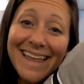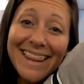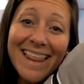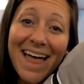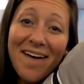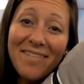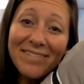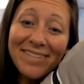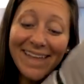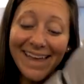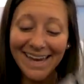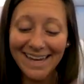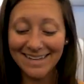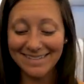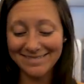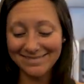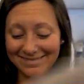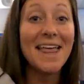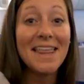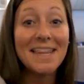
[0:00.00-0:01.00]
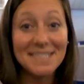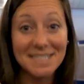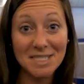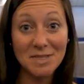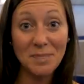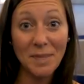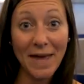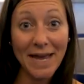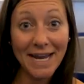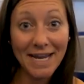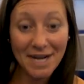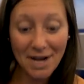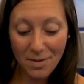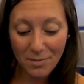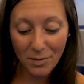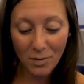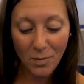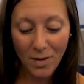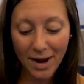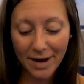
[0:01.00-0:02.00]
Lovely. This is blanket
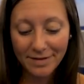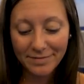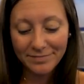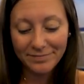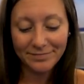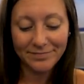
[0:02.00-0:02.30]
number one.